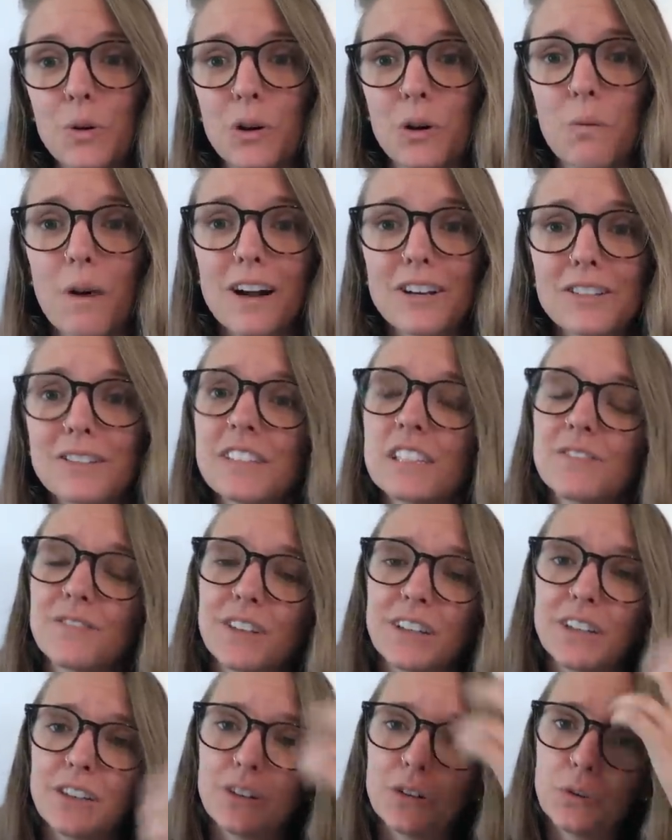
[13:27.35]
who are watching this
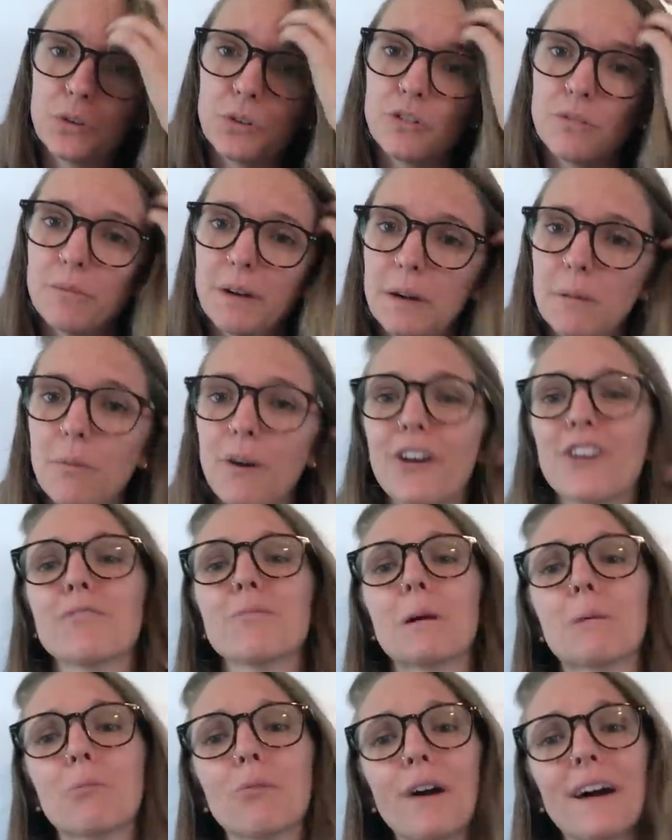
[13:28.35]
video who have been a part
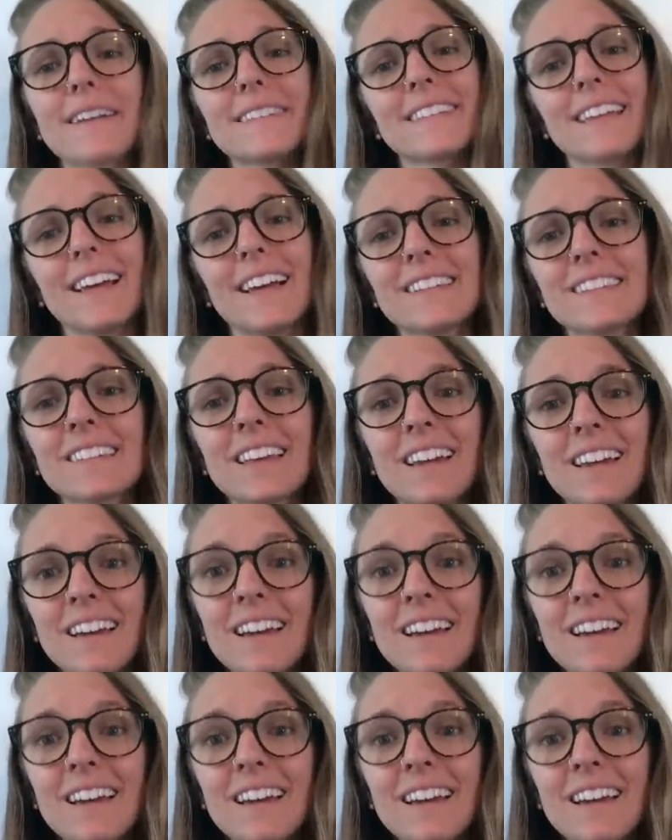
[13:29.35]
of my process,